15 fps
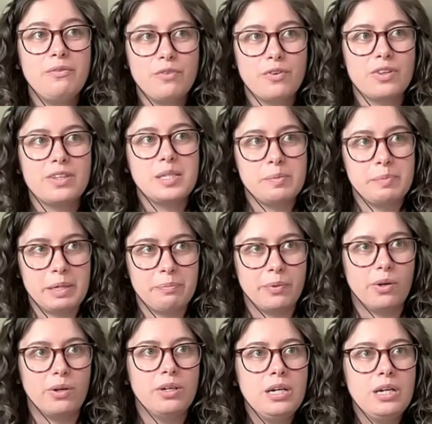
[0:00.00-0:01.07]
these
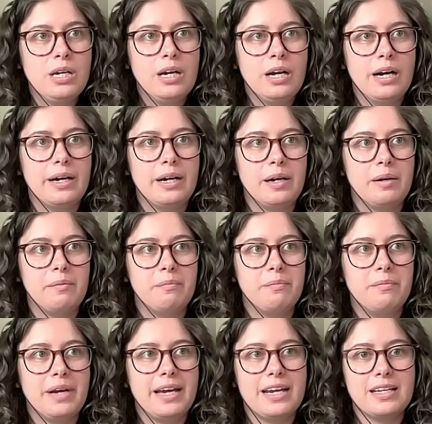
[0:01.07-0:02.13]
people.
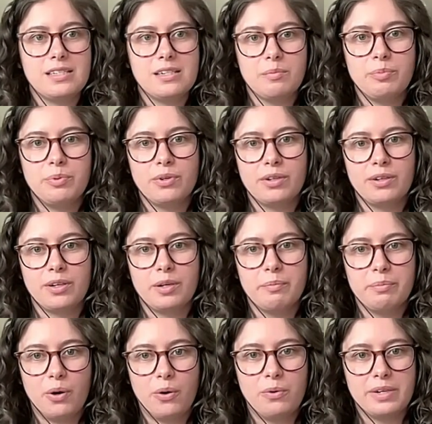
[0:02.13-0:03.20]
And it's an important
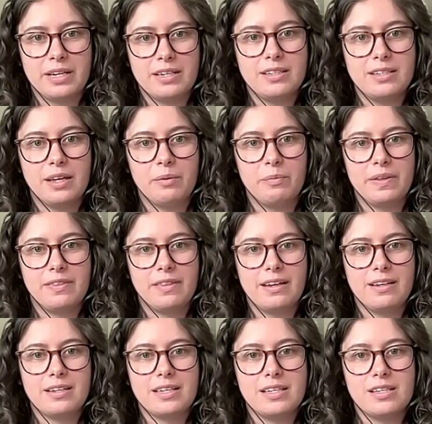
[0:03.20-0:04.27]
component that we
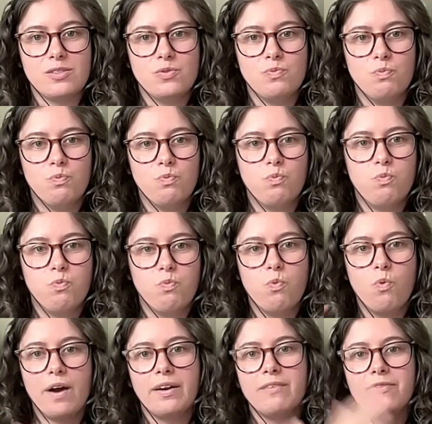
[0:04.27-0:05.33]
think is
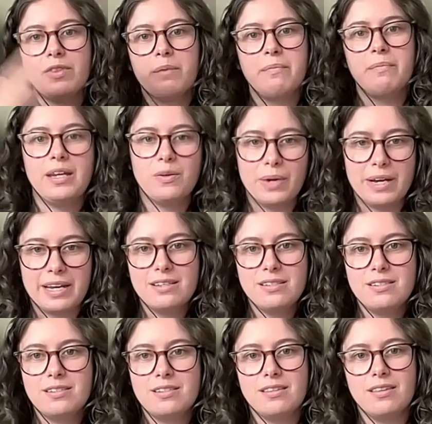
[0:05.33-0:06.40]
one of the many
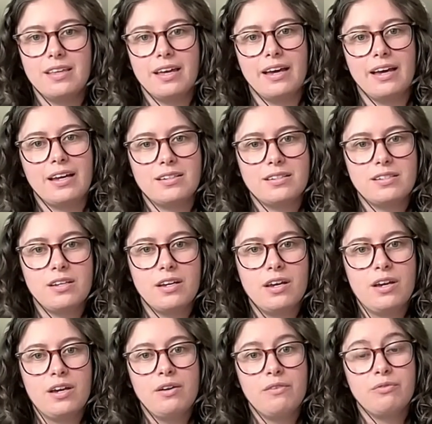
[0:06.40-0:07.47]
ways that,
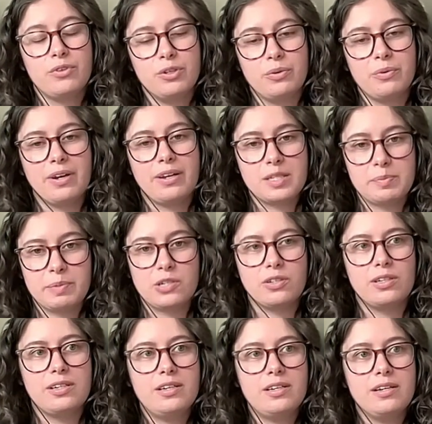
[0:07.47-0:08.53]
for Ukraine
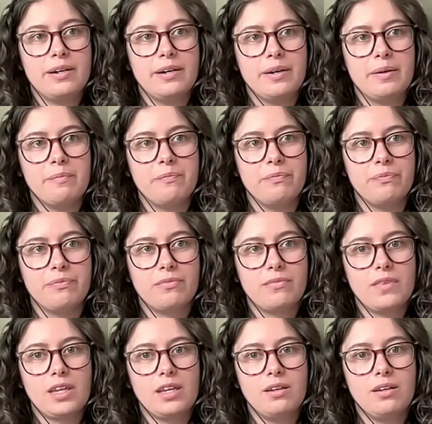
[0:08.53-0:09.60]
especially,
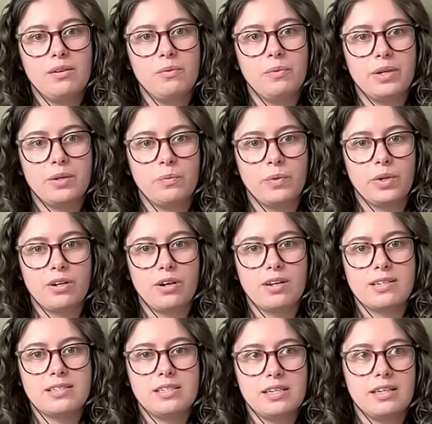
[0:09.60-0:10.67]
we can work
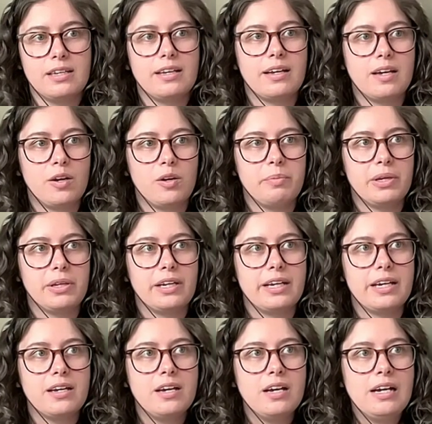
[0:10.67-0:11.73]
on seeking
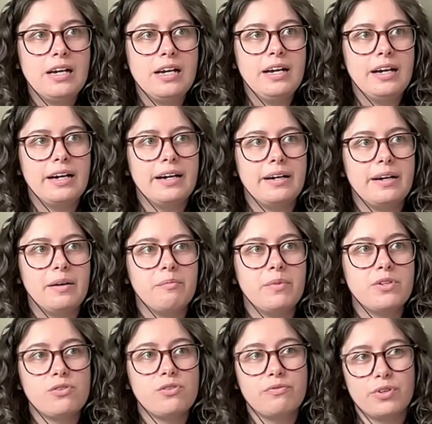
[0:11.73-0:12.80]
accountability.
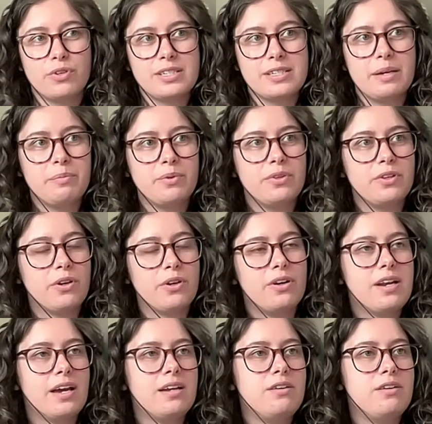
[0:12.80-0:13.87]
So for example, there are
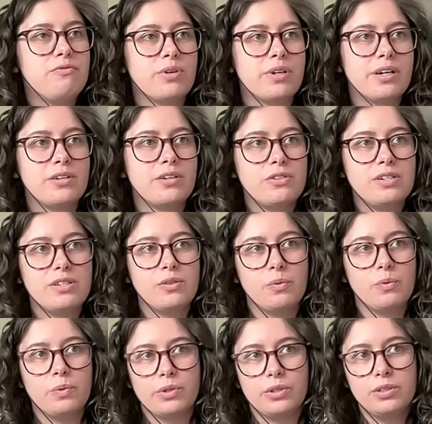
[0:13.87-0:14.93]
94 countries in
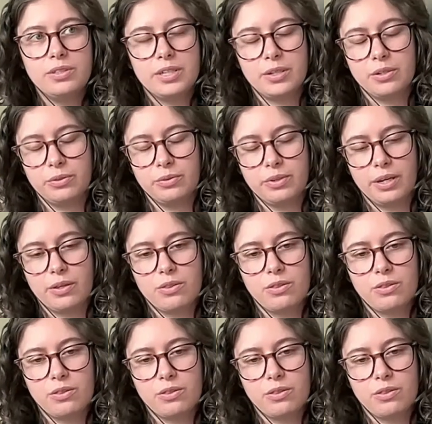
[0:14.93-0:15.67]
the world, including